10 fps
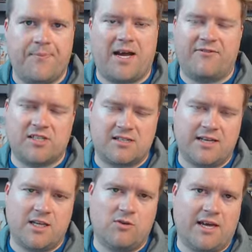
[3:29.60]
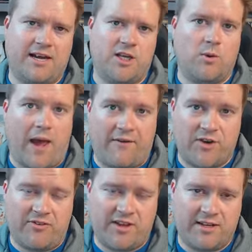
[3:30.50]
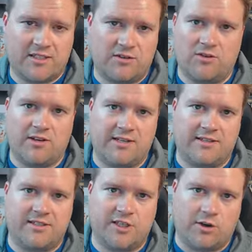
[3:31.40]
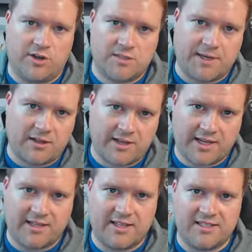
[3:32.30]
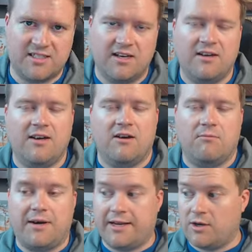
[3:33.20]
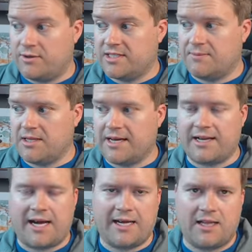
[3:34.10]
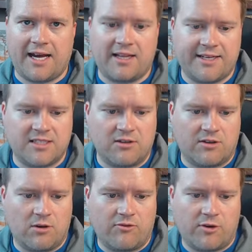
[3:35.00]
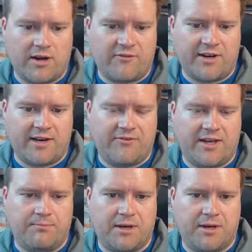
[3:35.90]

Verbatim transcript: Obviously, you can't know everything, so don't get discouraged by looking at this but, you know, it's something that I, I like to look over every now and then.